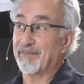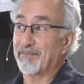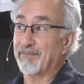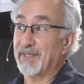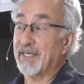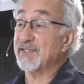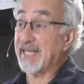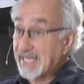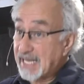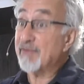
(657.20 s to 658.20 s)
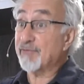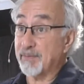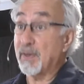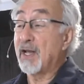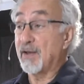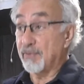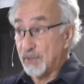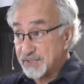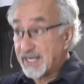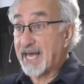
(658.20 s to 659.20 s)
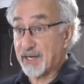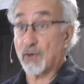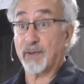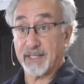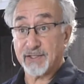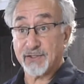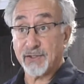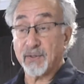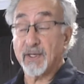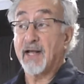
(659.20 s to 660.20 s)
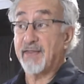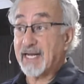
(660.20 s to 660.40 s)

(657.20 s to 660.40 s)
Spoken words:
Because they came from those categories too. That's